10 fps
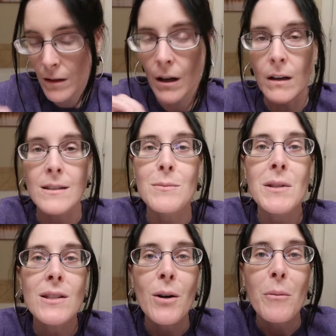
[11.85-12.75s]
cost
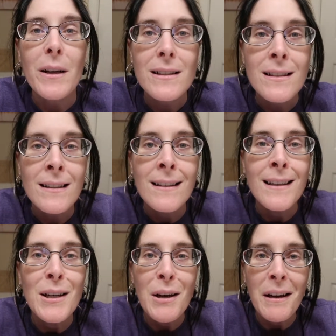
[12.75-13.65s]
me so much
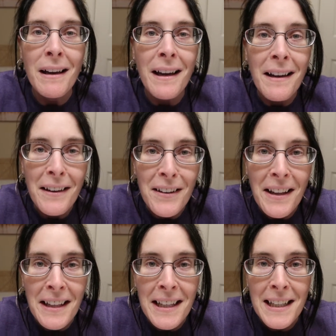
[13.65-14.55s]
hell,
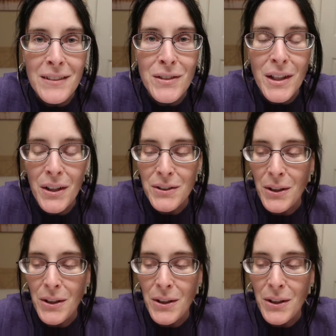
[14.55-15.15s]
I can't even tell